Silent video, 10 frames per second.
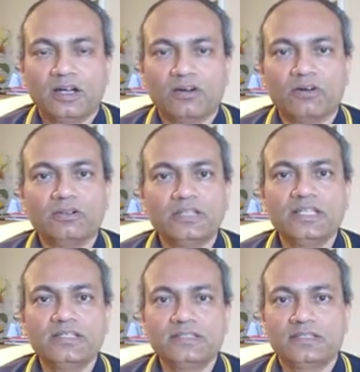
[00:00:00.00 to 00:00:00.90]
All
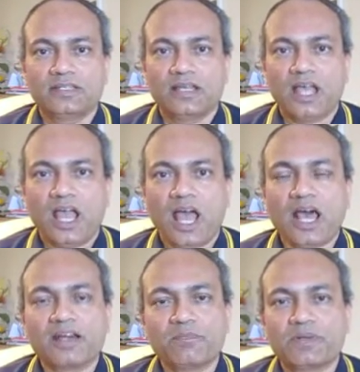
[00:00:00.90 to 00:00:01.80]
these are
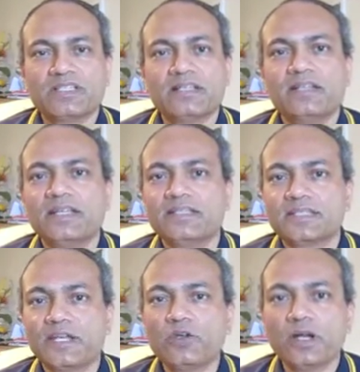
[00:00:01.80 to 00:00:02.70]
representing
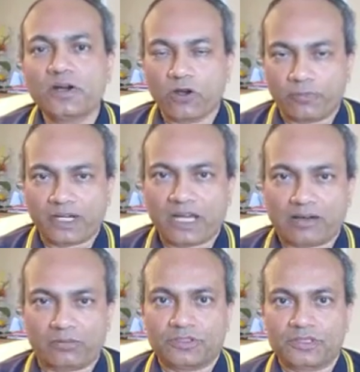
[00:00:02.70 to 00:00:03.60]
singular common
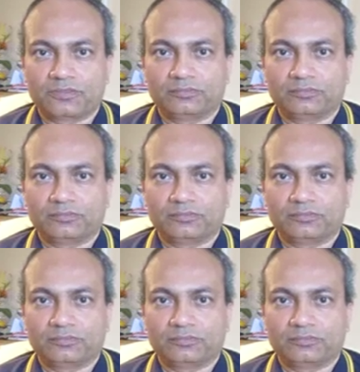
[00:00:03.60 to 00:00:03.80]
nouns.